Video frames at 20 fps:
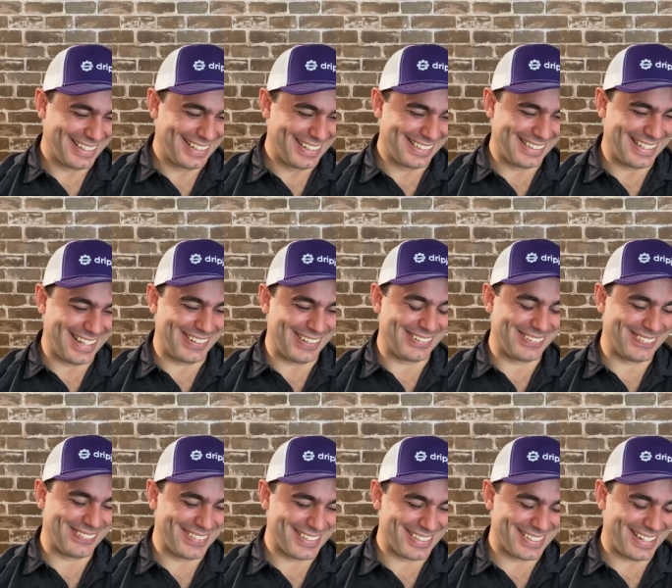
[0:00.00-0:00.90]
no, it
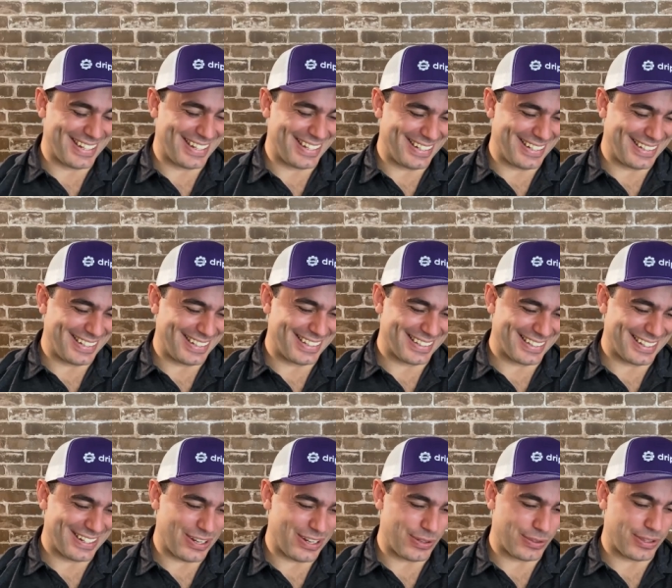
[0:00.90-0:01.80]
was uh,
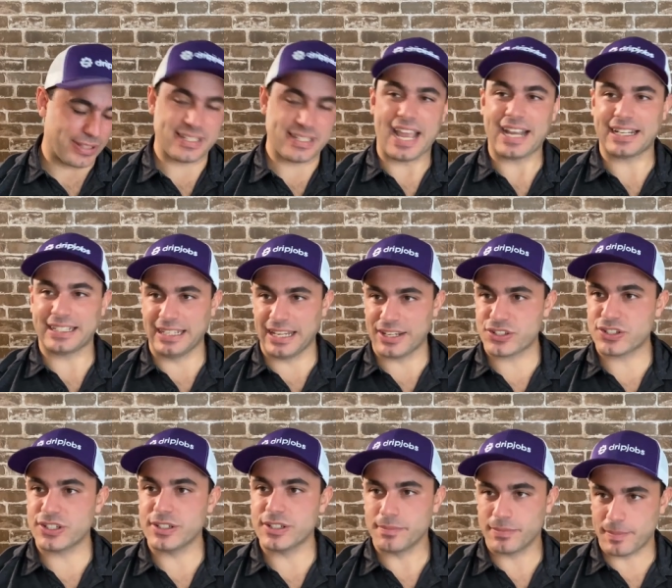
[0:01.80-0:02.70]
you know the
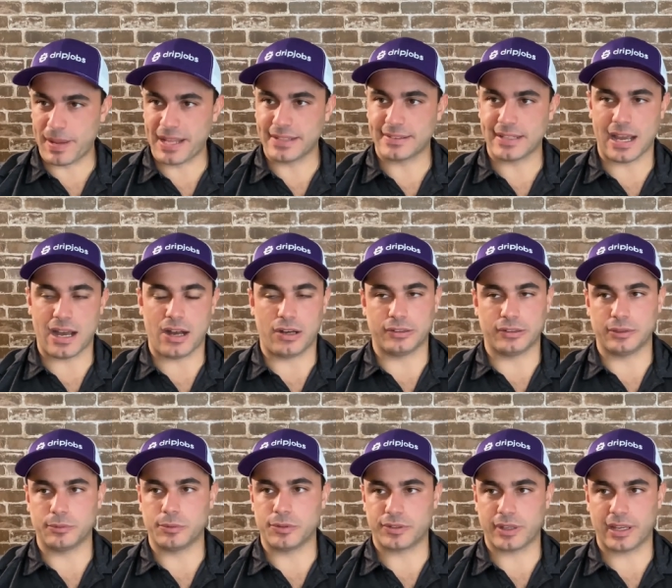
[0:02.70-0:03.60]
technician
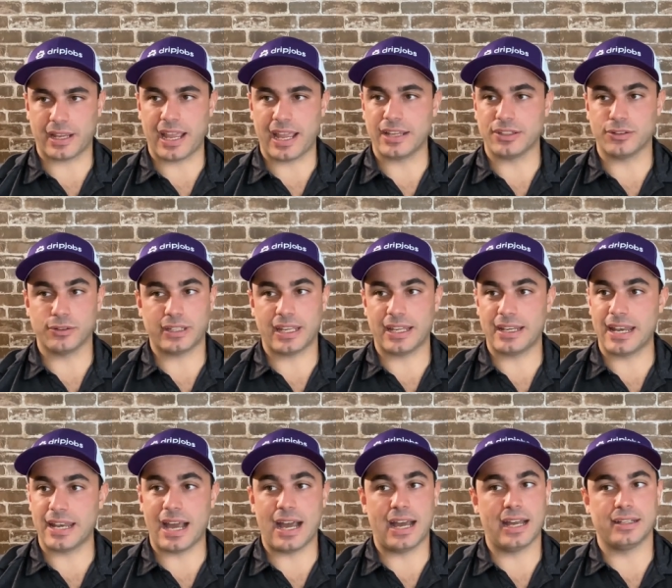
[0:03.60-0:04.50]
mentality was like, "Hey, you
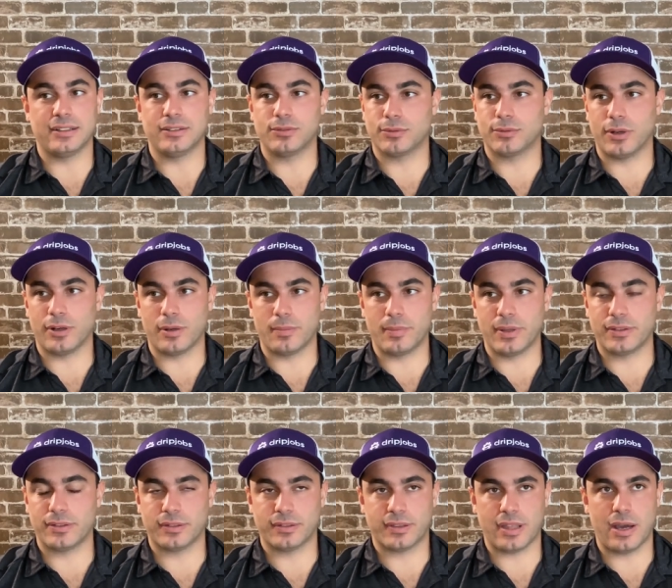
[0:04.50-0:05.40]
cannot run a
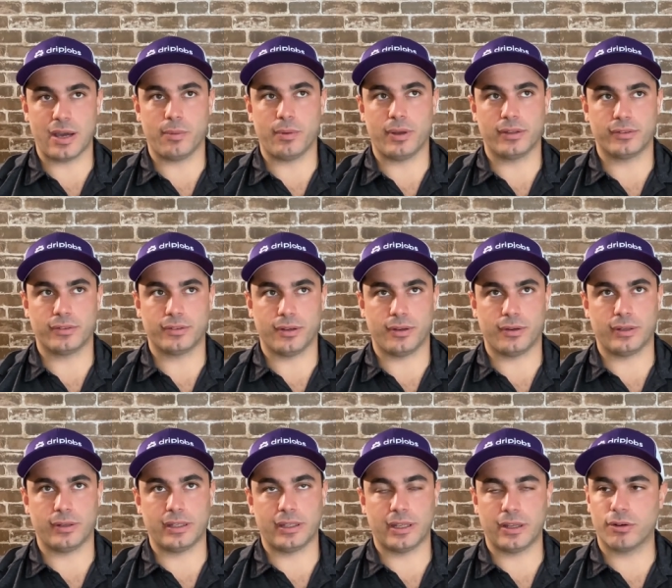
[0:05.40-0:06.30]
business that way."
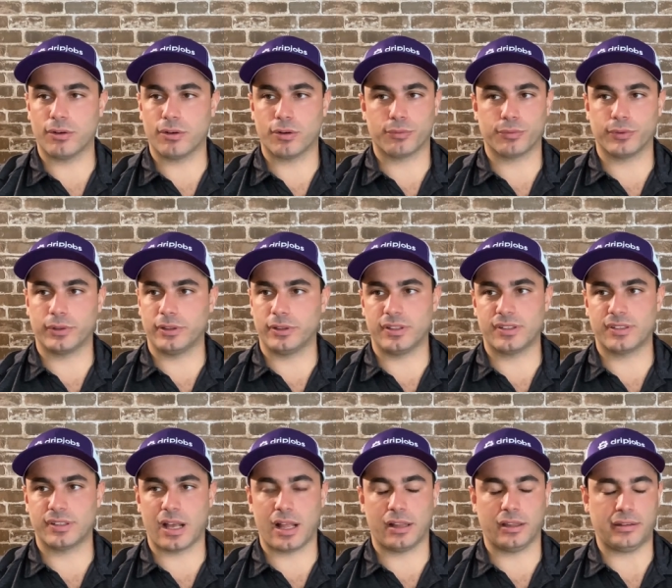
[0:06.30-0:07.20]
So he hit on a really
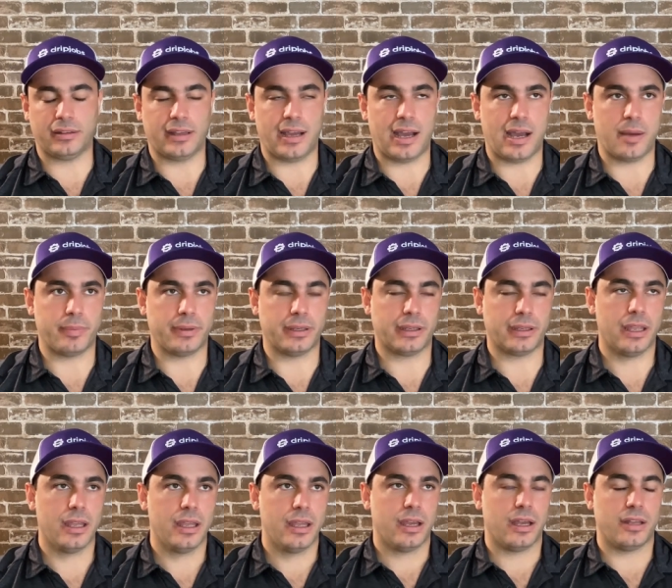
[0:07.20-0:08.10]
solid topic.
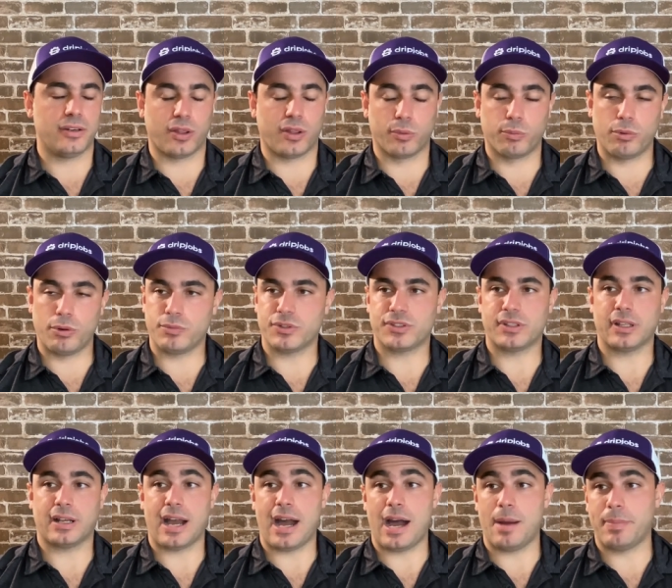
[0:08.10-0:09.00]
Another one was
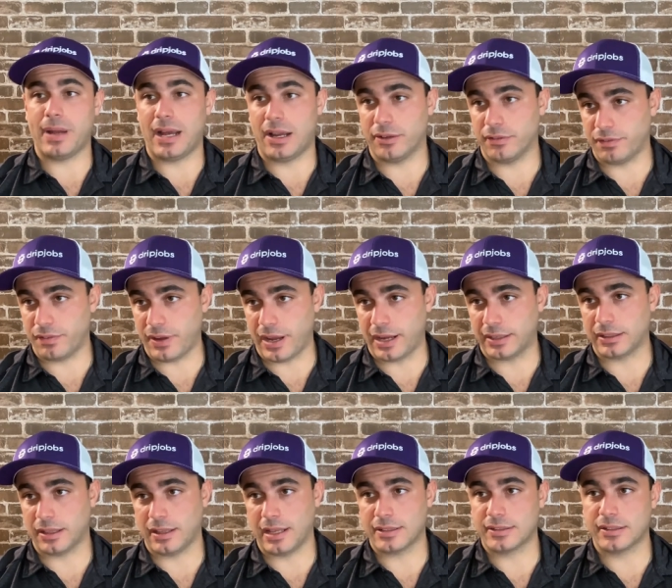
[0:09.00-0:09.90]
the compound
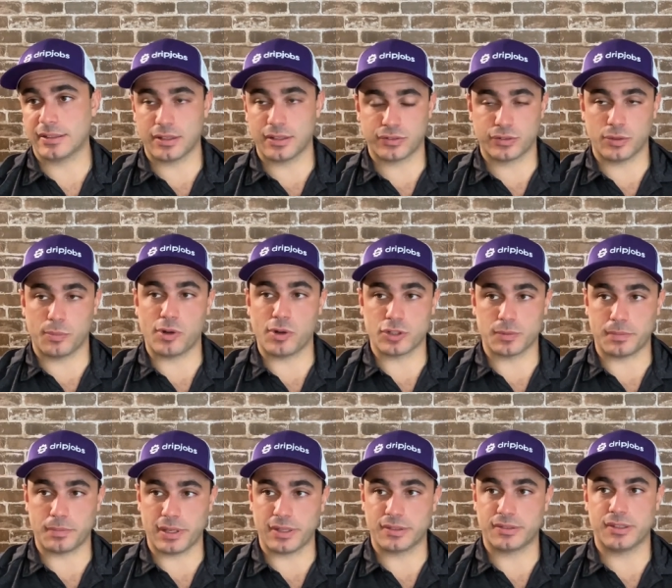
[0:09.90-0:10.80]
effect. Now that's not so
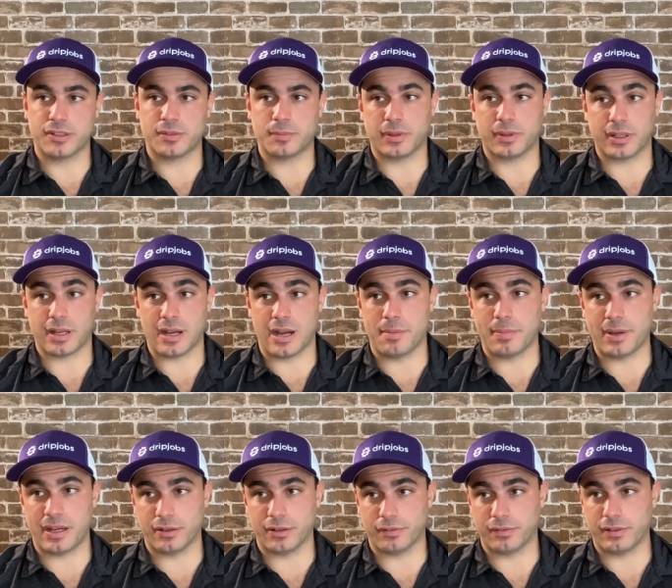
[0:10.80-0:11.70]
much business, but the
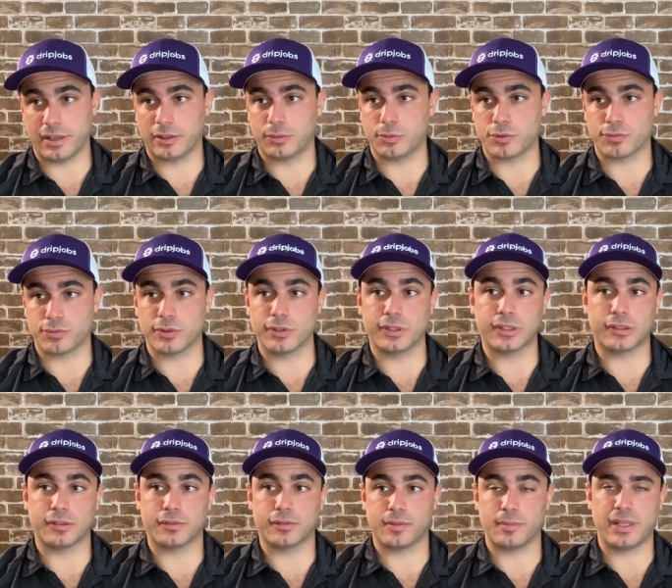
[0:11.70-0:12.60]
compound effect was really
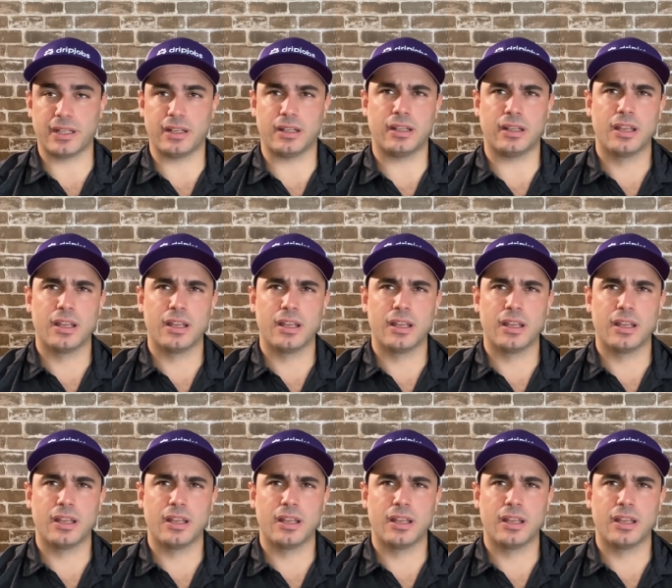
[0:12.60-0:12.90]
good for me to